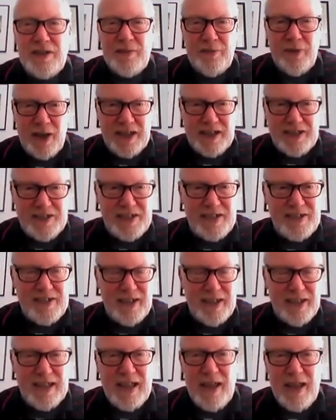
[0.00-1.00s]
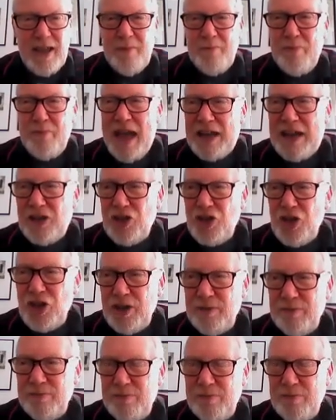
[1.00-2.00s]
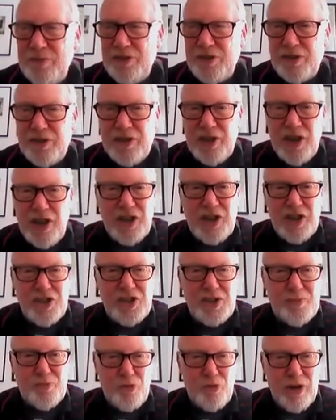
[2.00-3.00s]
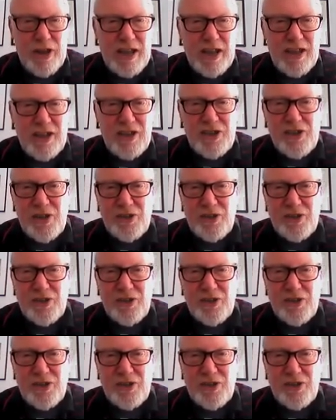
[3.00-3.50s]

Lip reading: devices like pendulums and springs